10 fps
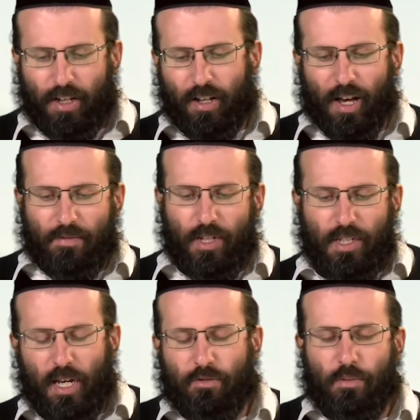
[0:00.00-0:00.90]
Life doesn't
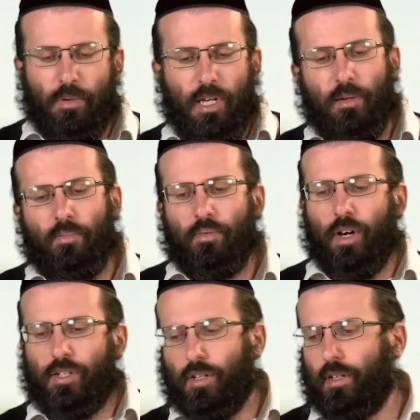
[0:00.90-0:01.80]
have to be
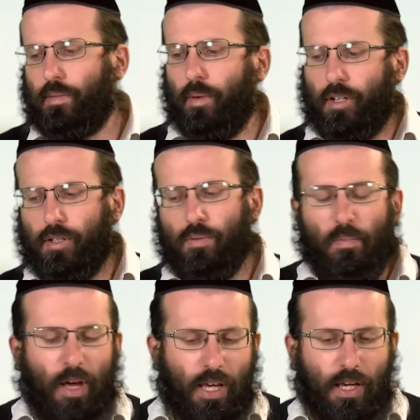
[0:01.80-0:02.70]
pressured as much as we
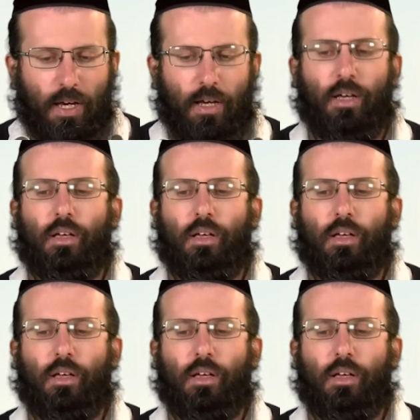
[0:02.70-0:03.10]
make it,